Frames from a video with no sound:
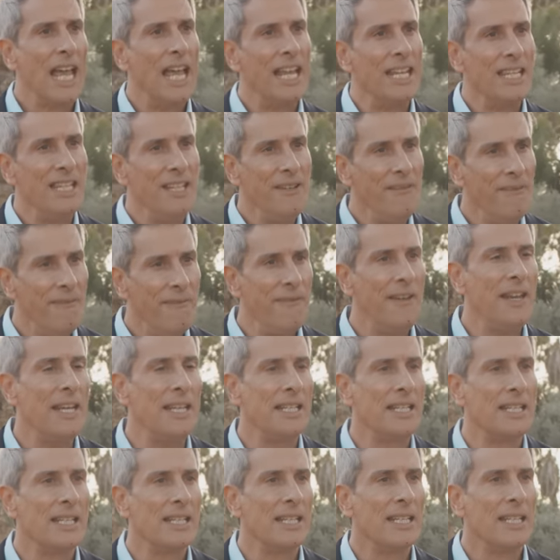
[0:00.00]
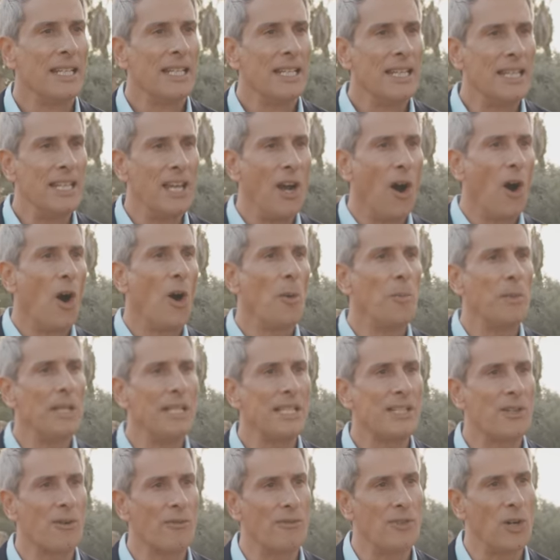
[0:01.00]
and defeat the
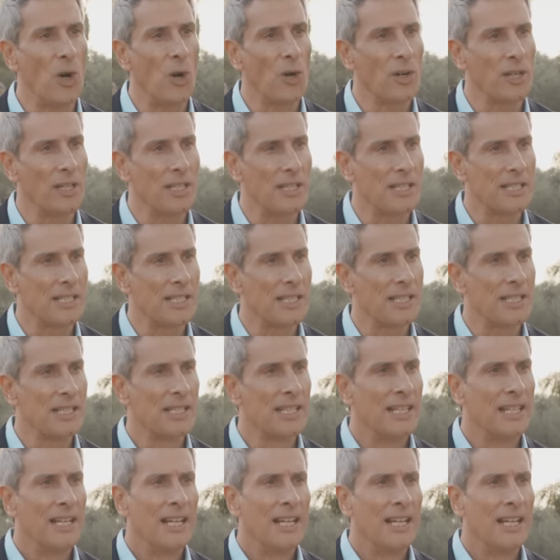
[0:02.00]
armies of darkness.